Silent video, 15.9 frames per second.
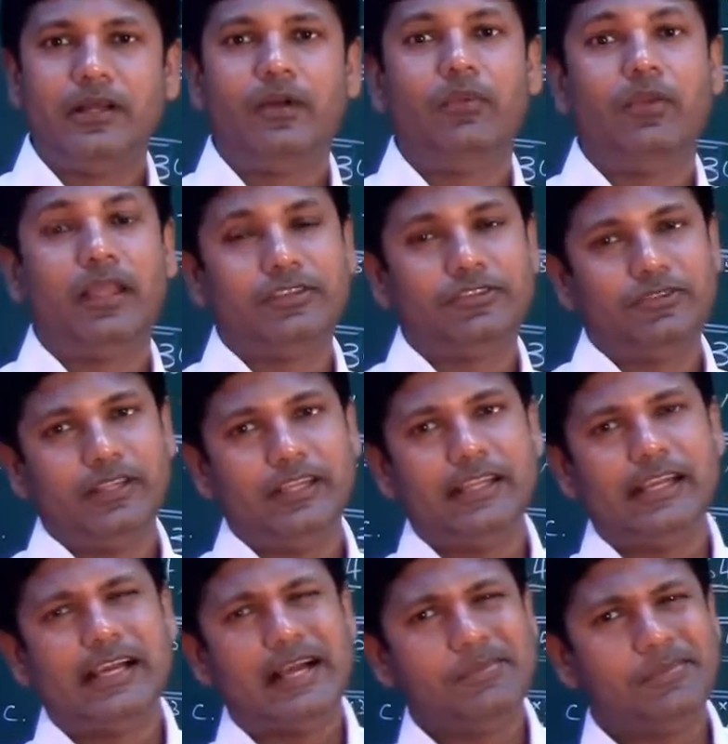Well,
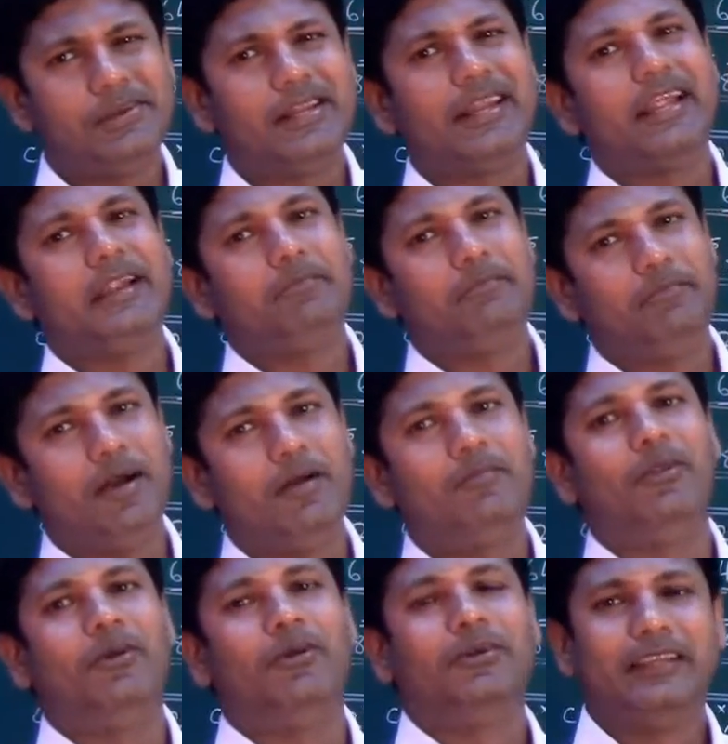actually, I'm going to let
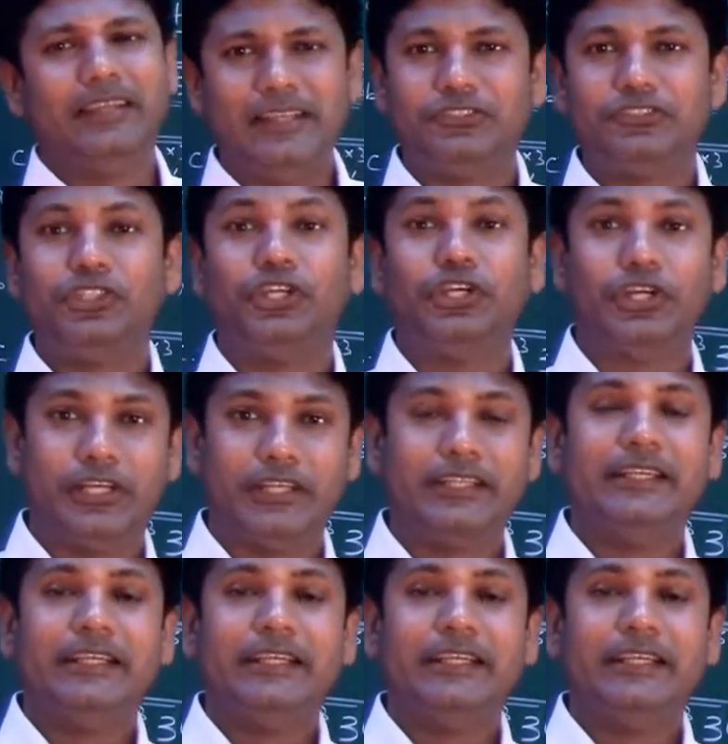Pablo, he's good,